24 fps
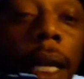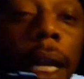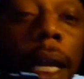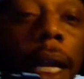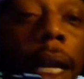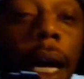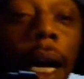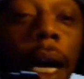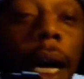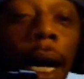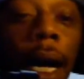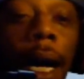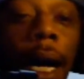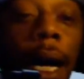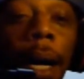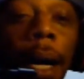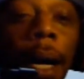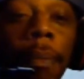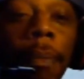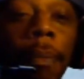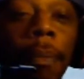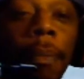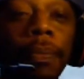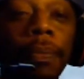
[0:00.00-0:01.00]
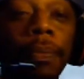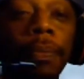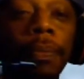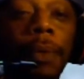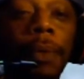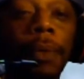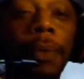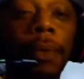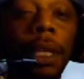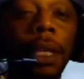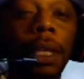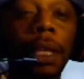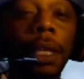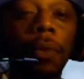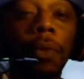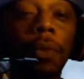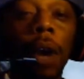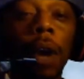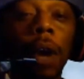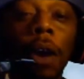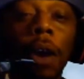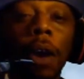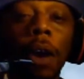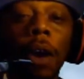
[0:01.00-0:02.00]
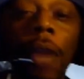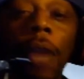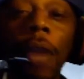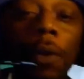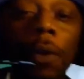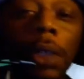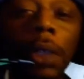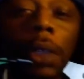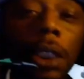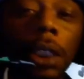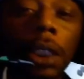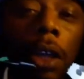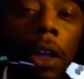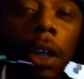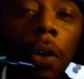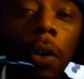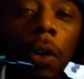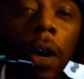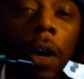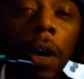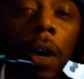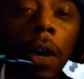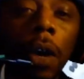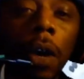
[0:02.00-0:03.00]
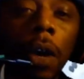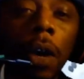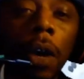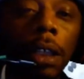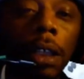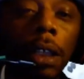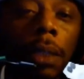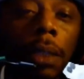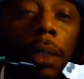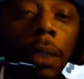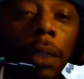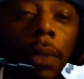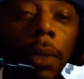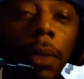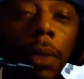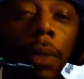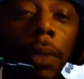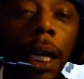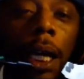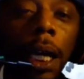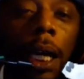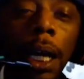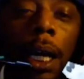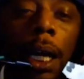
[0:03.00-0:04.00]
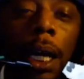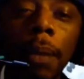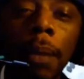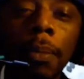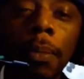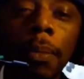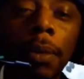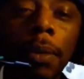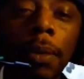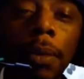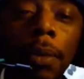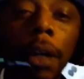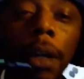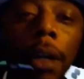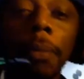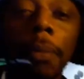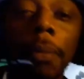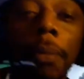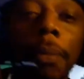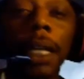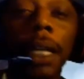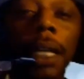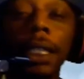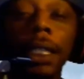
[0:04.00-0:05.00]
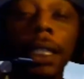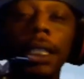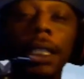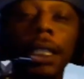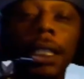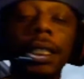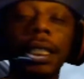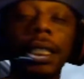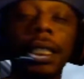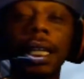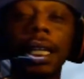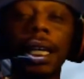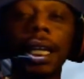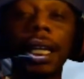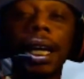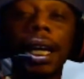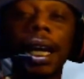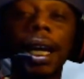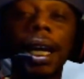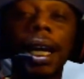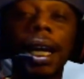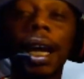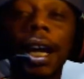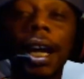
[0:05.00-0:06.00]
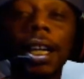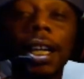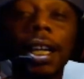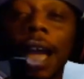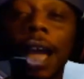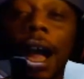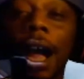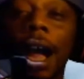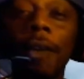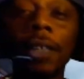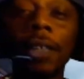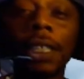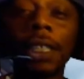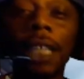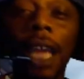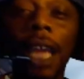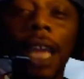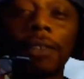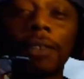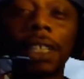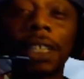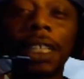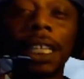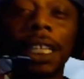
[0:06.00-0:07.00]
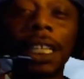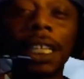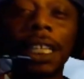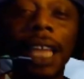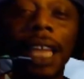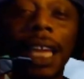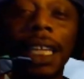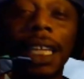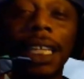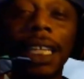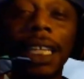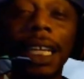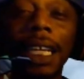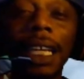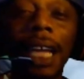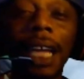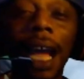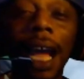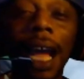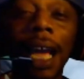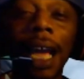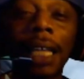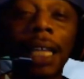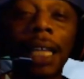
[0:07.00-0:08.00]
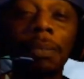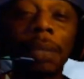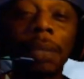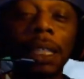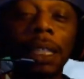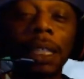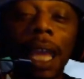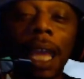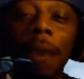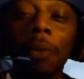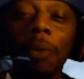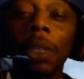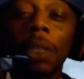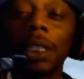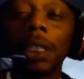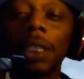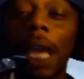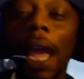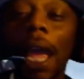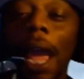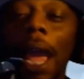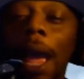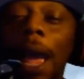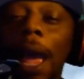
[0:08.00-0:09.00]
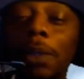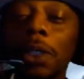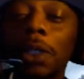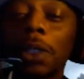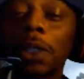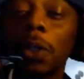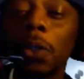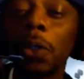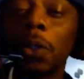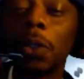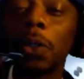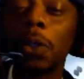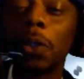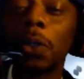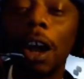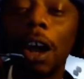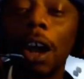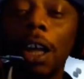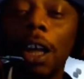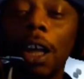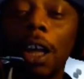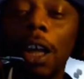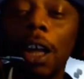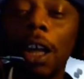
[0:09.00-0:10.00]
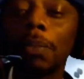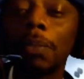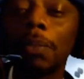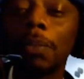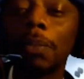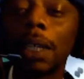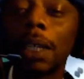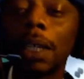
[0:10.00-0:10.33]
Whoa, that was so awesome. Oh my goodness, I'm gonna obviously have to look at that again, guys. But that was absolutely awesome.